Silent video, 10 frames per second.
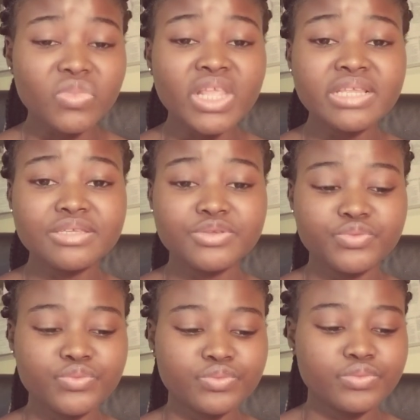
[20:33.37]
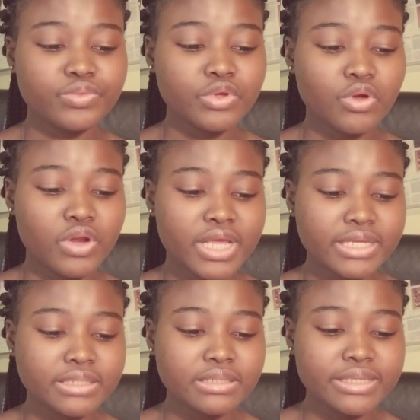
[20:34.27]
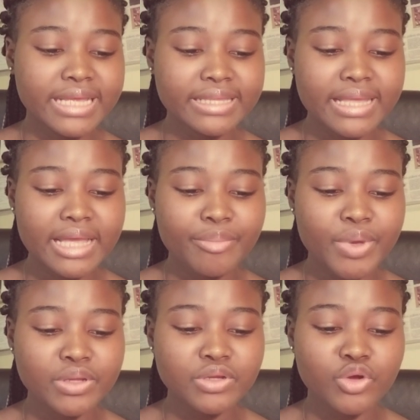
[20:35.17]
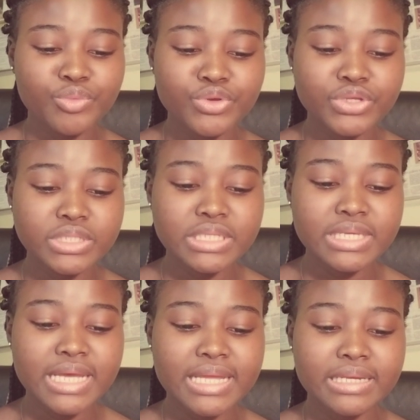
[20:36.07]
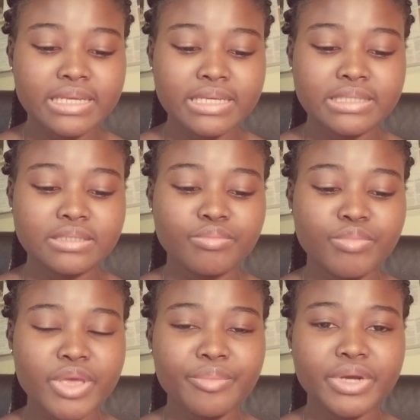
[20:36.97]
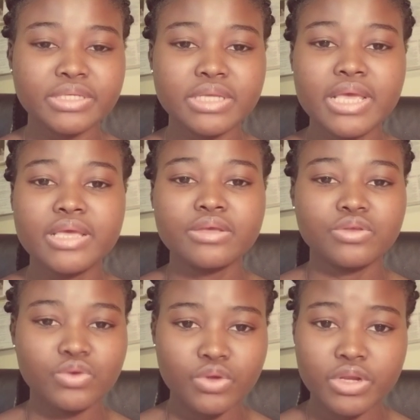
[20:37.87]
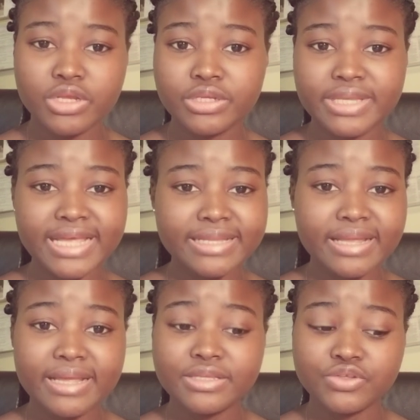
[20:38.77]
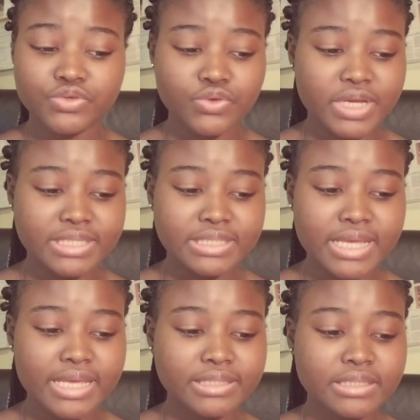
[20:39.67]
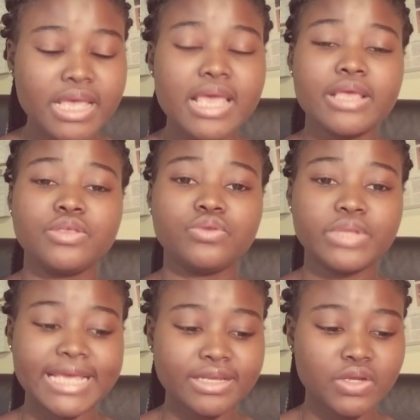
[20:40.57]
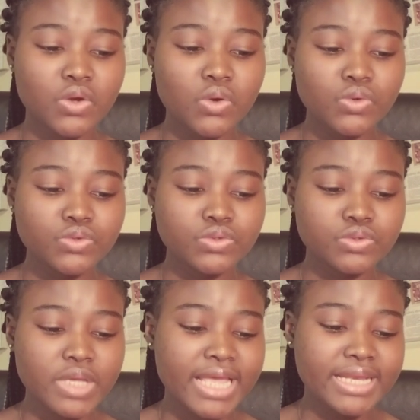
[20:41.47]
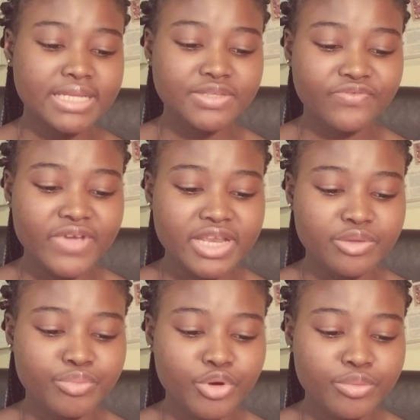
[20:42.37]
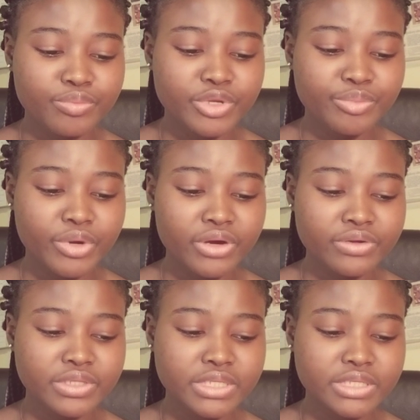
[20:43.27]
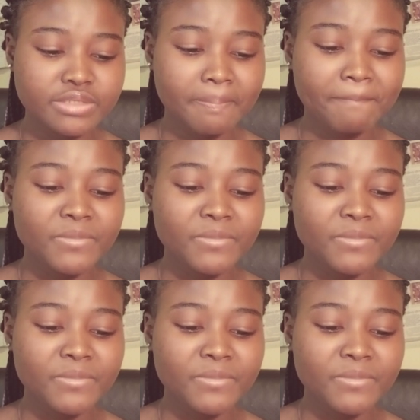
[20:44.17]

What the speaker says: this is collect data about the community and its members. You collect the data, you assess, you diagnose, identify the priorities,